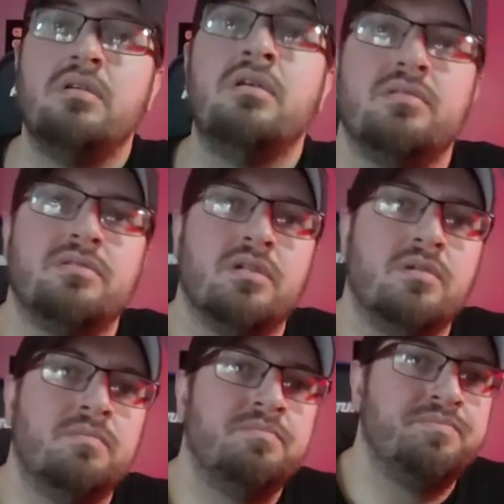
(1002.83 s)
So
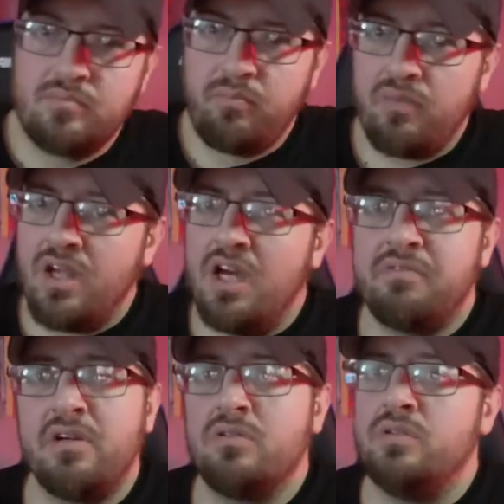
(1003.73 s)
after I
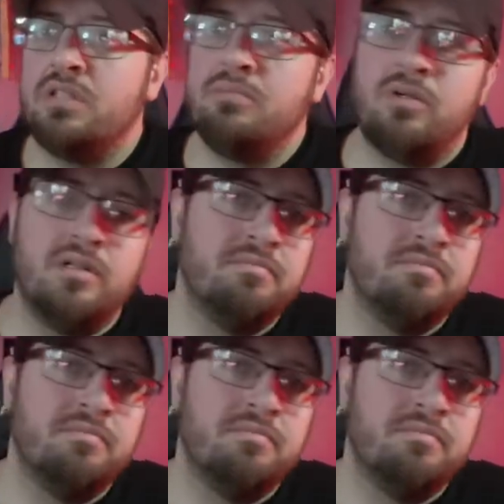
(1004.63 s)
glued them on,